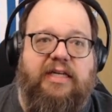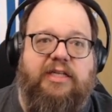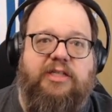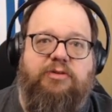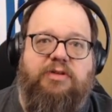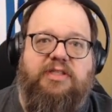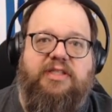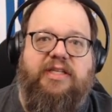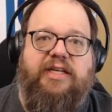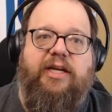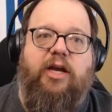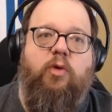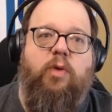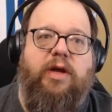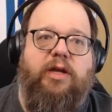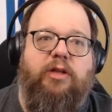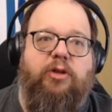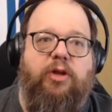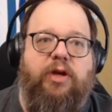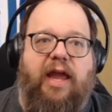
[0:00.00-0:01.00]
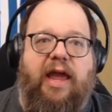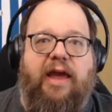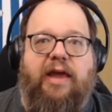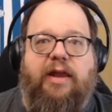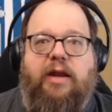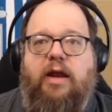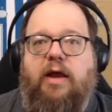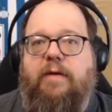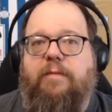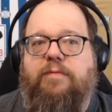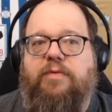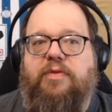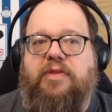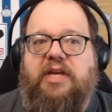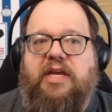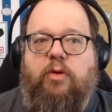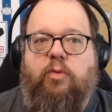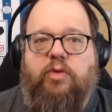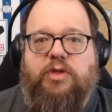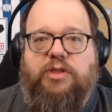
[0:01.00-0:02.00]
So let's take a quick look at
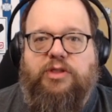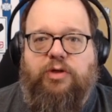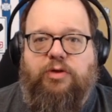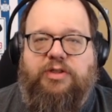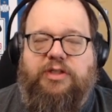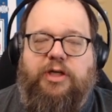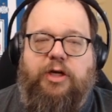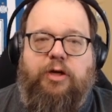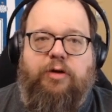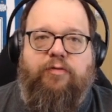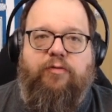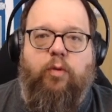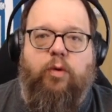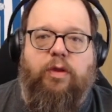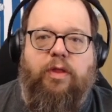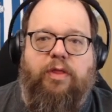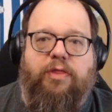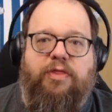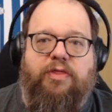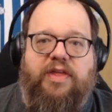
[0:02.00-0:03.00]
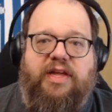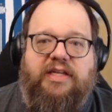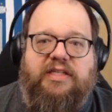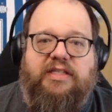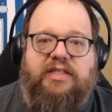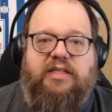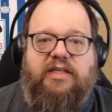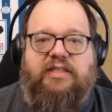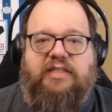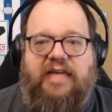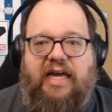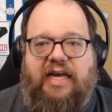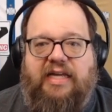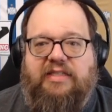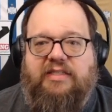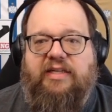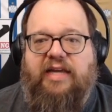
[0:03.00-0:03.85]
the results here for this test.